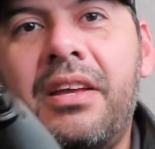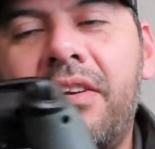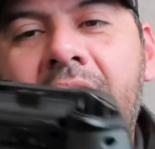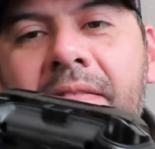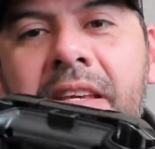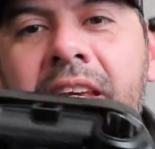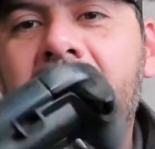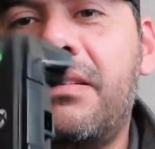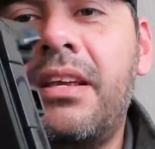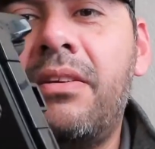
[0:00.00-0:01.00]
You have to get
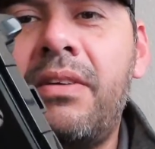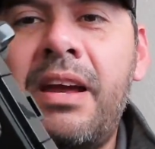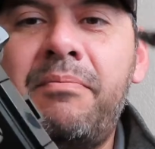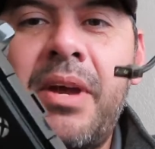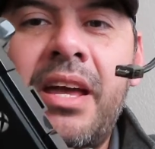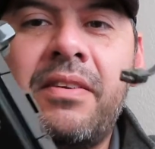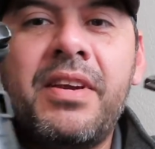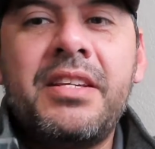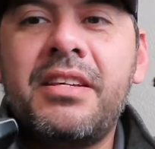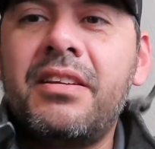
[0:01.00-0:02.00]
it. It don't have
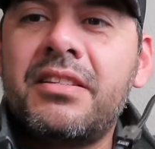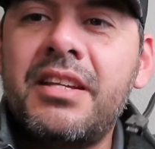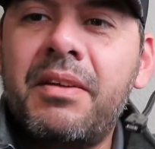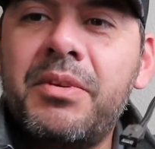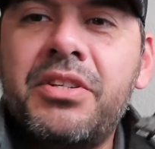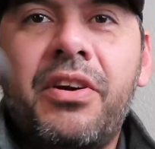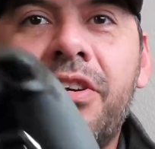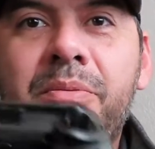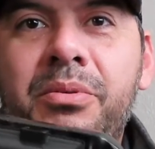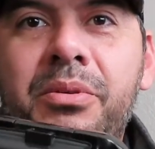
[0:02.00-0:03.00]
batteries. It's not
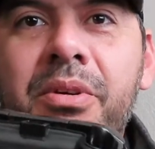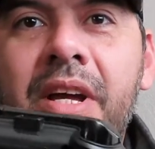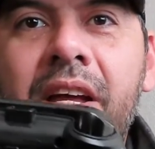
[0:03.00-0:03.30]
rechargeable.